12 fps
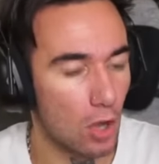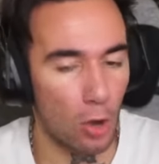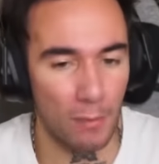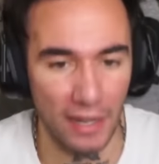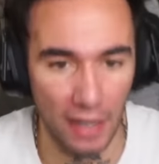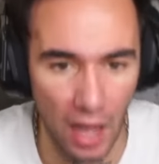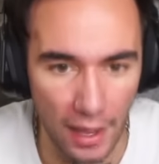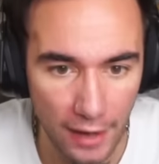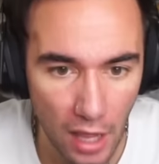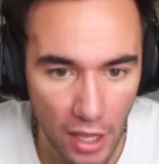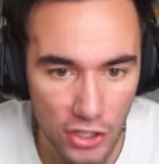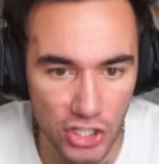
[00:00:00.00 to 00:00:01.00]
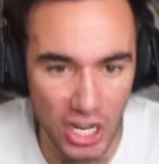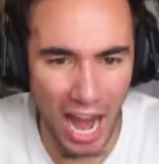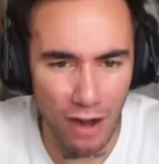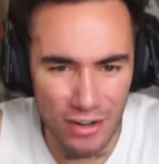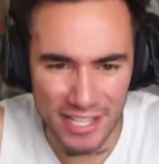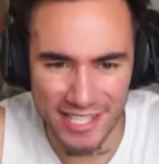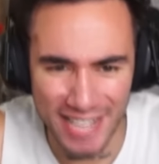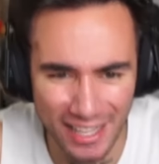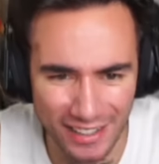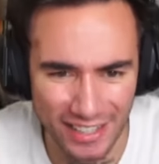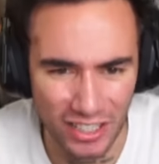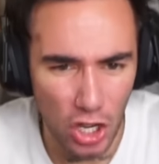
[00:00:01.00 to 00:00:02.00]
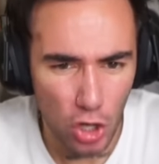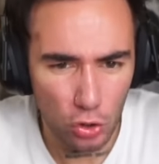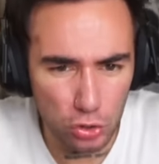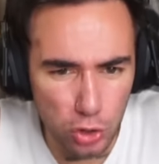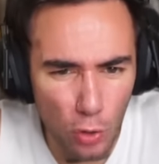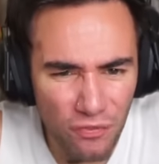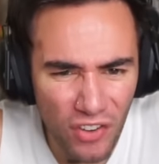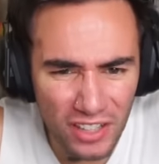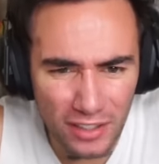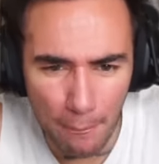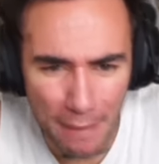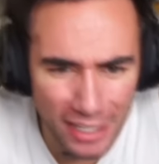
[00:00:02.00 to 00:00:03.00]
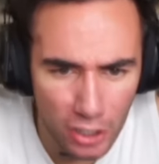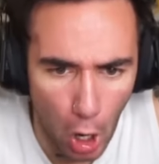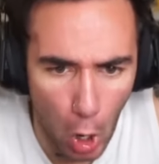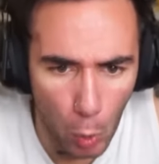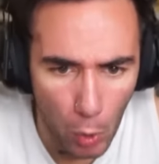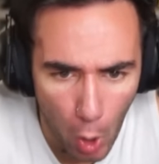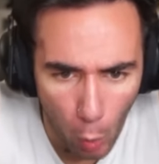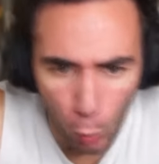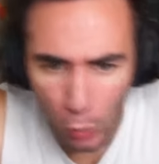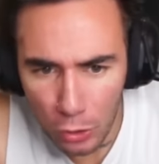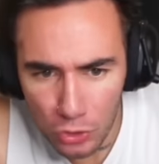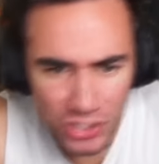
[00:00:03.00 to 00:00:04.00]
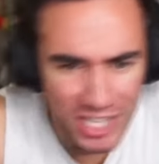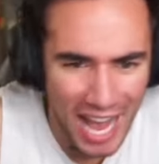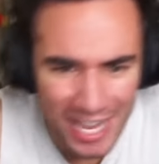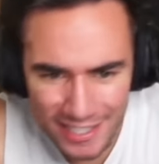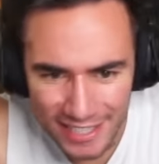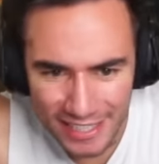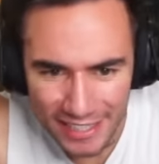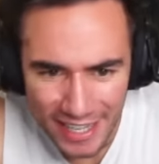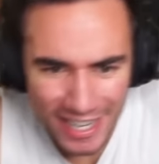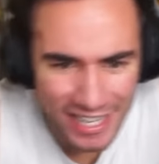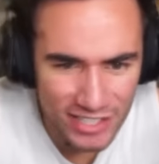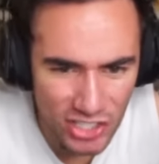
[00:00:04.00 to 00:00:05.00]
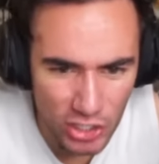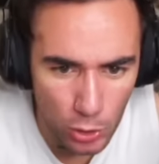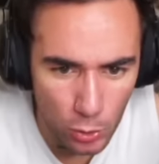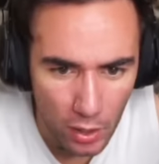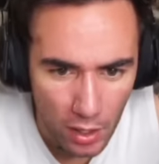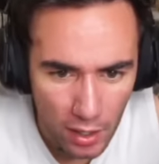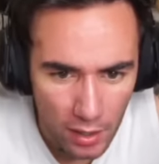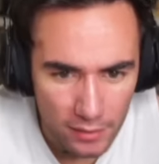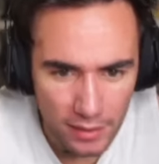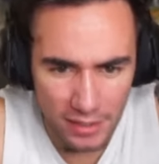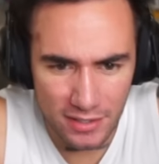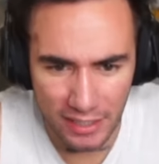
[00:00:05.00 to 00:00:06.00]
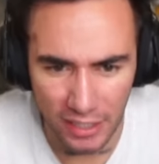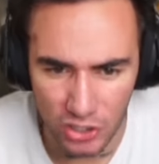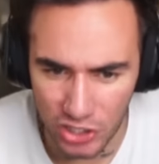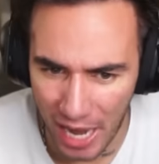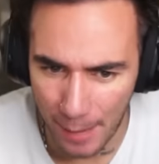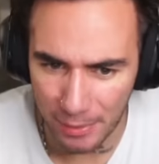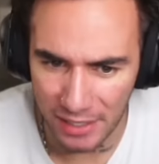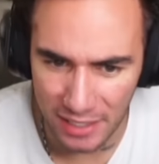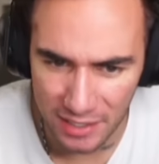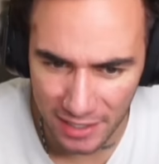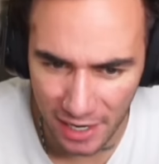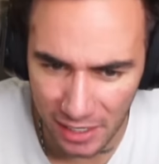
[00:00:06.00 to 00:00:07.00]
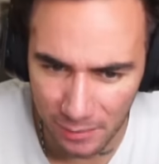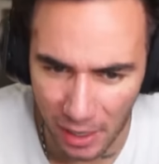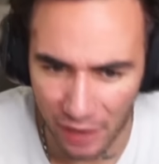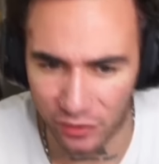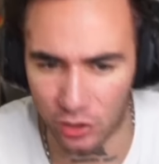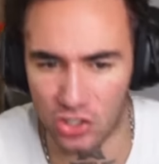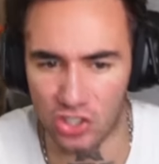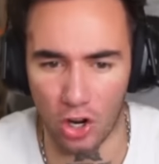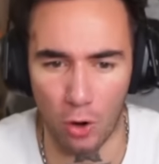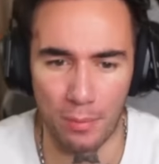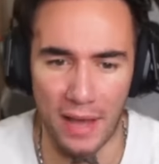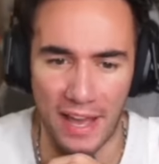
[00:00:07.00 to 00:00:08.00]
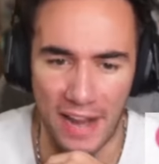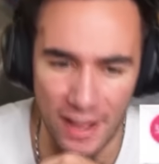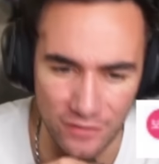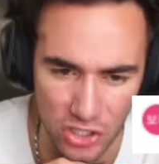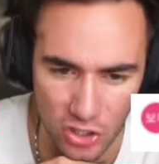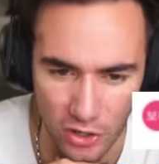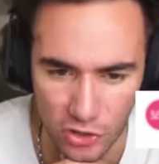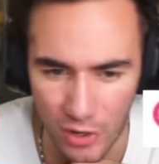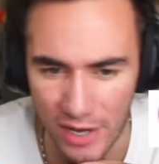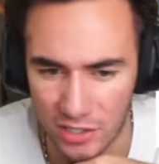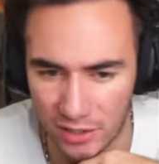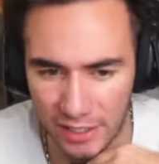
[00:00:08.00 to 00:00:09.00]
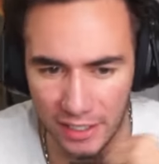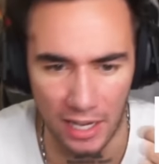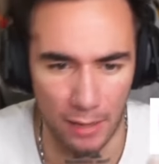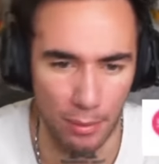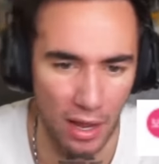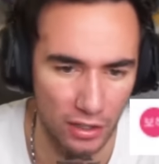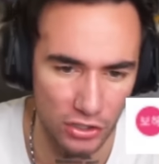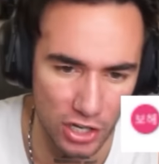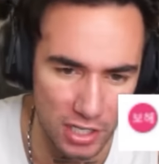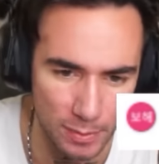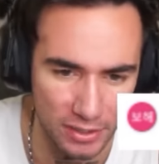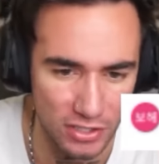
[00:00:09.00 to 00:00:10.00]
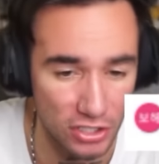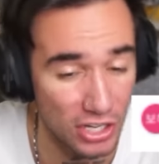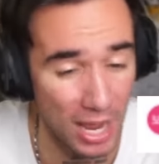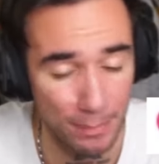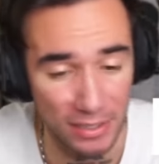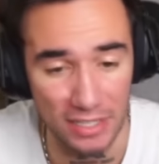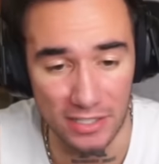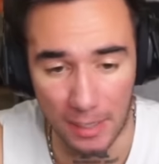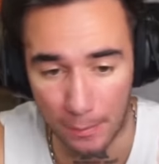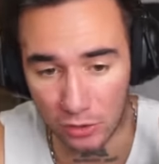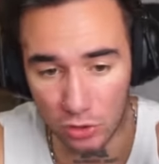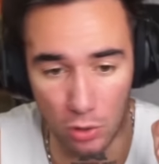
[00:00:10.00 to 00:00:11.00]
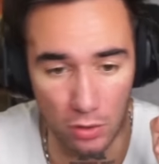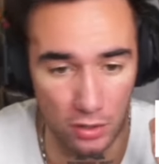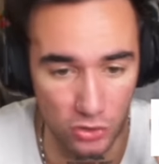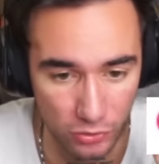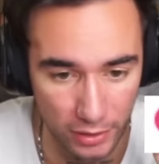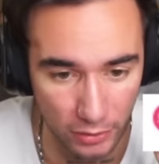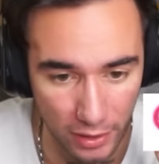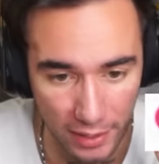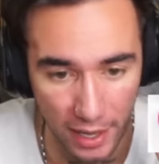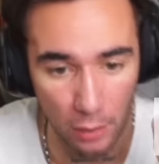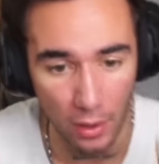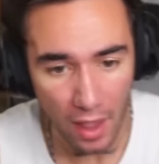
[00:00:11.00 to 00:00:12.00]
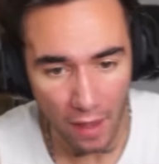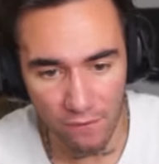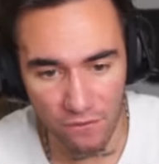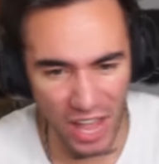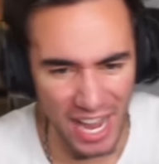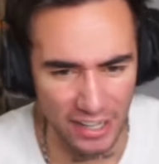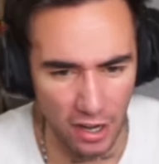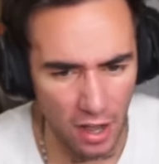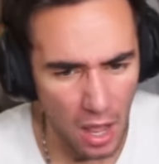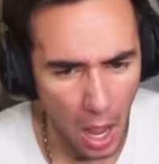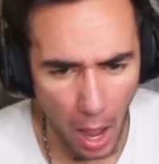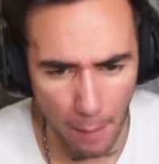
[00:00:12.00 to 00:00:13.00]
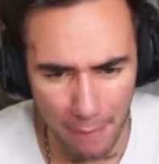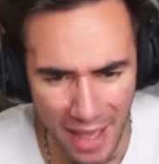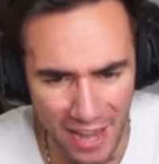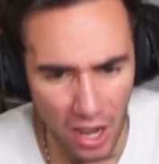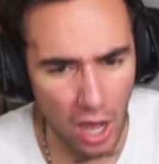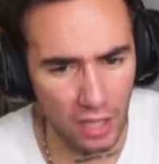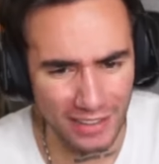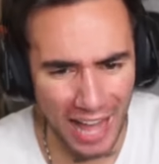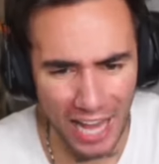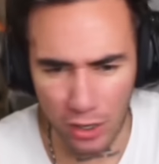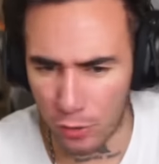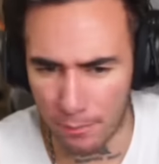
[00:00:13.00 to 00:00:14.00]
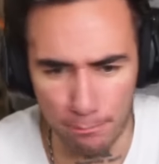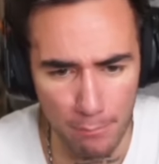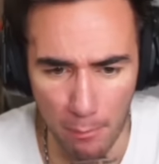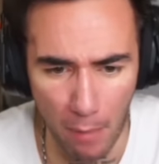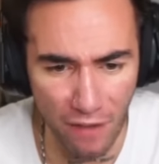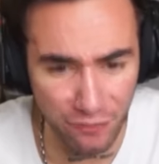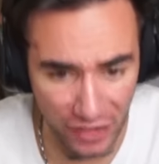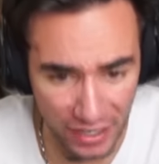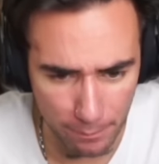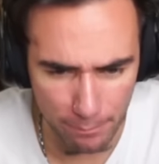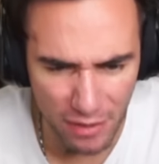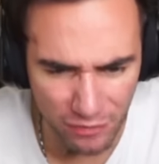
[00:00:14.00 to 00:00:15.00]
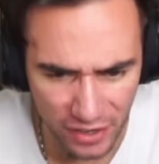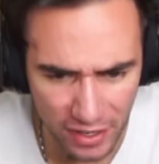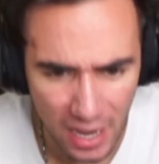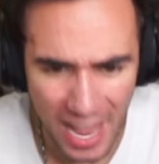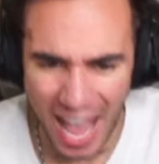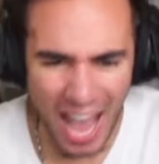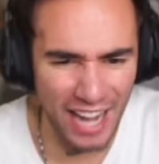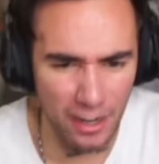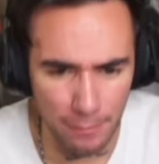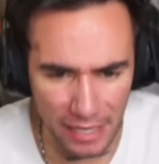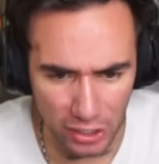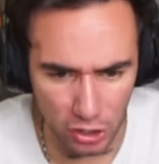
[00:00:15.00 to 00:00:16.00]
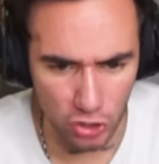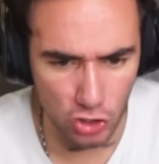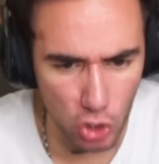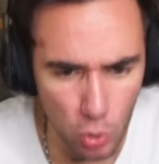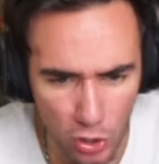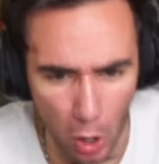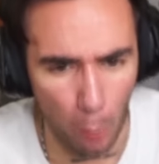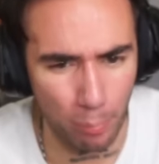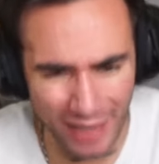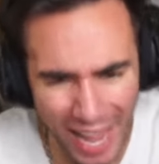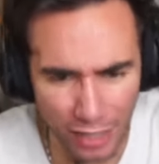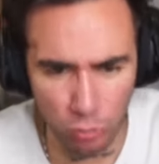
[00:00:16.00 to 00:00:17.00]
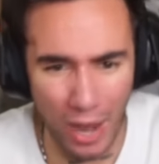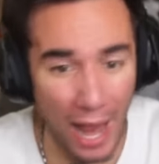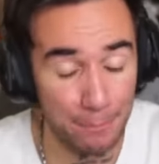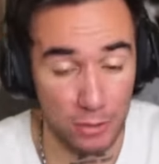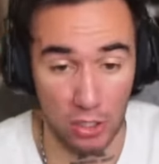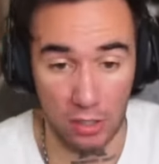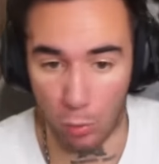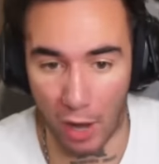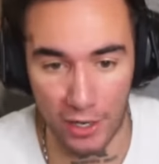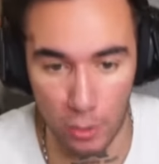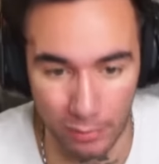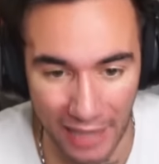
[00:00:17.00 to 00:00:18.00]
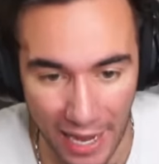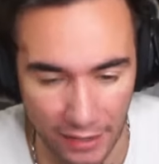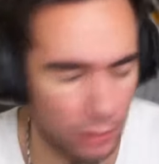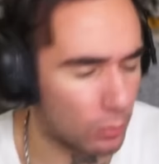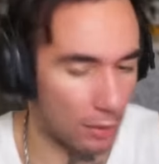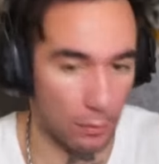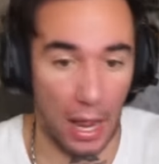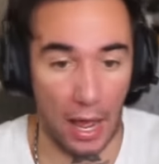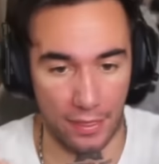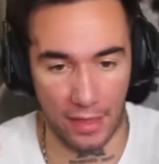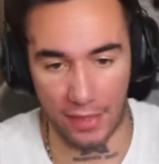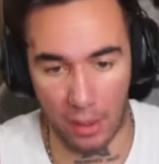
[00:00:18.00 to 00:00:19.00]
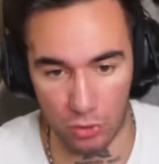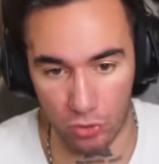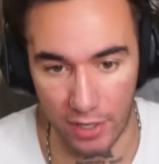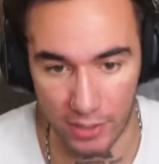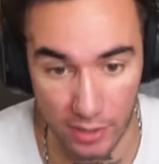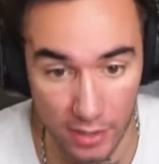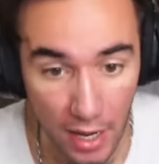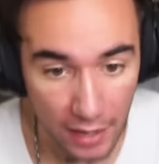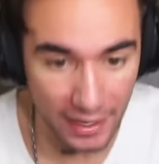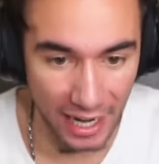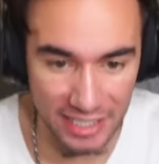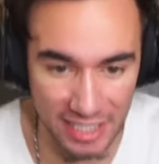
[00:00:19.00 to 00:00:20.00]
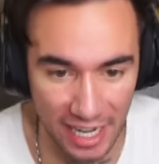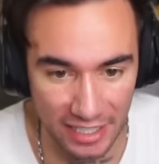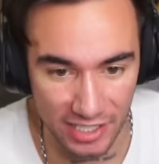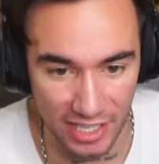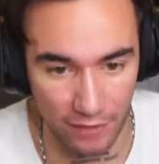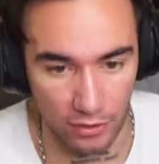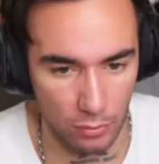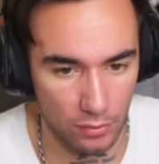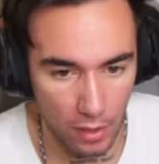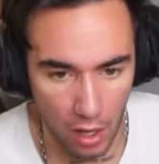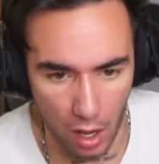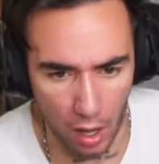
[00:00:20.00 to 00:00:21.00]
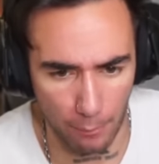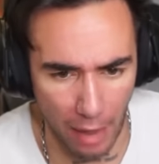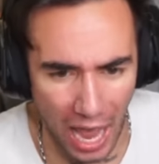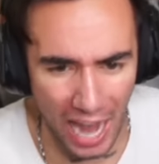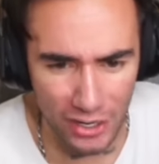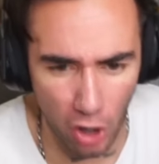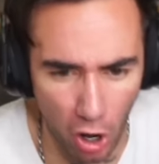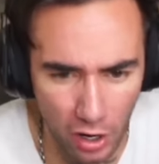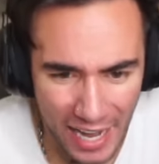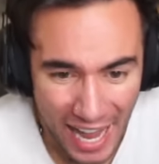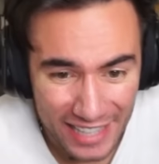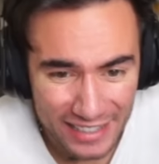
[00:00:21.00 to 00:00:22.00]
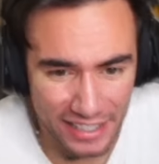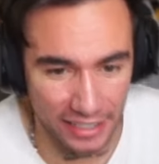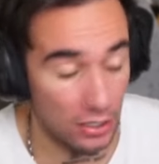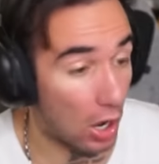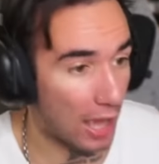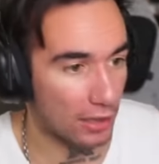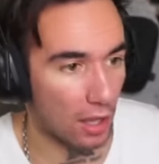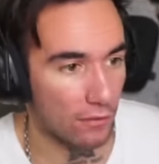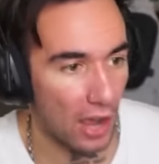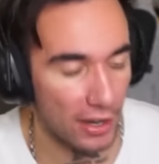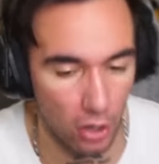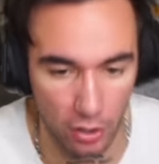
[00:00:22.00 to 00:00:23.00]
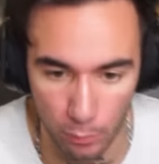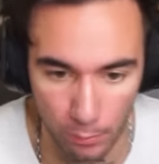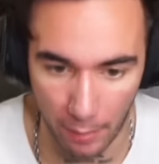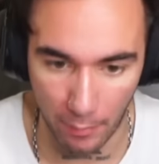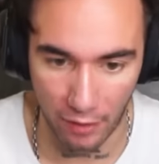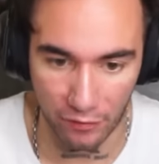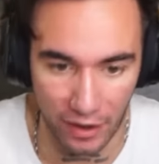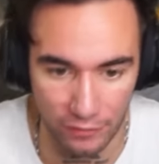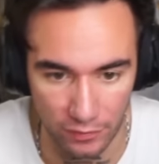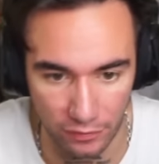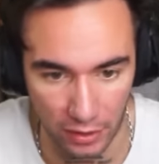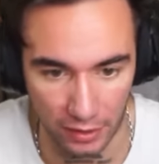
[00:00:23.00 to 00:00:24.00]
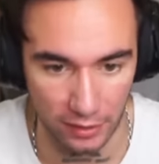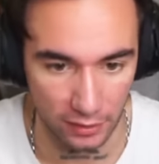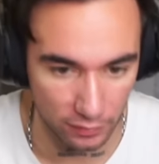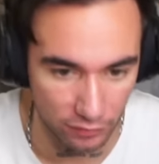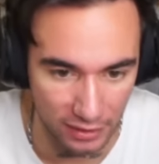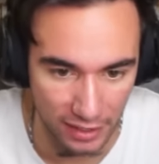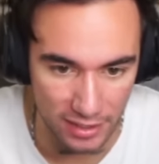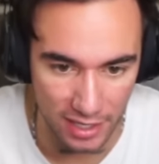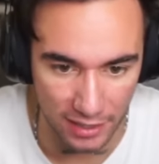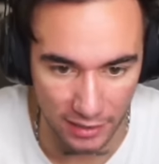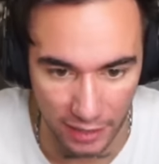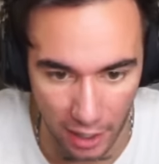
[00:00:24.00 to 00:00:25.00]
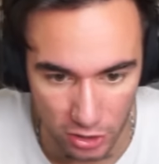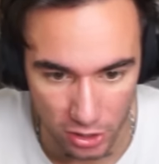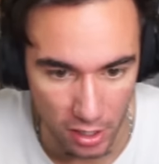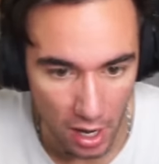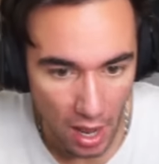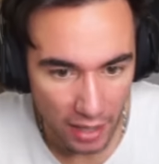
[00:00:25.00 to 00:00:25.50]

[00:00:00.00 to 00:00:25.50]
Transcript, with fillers: Oh my god, Jared Selick, Lufa Lamingo, Will Sassy, Hitsu, then it's like a Japanese name. I feel so bad. I have to start translating. I apologize, but there's a Japanese name. I'll throw it on screen right now. Vega, Amea, Ladon, Muffin, Miffin, Animator, Judo, Black Raptor. Why are you black? Wait, wait, I, that, that was racist. 1987. Um, Einar Engin. I love Einar. My, my favorite fucking Vinland Saga character.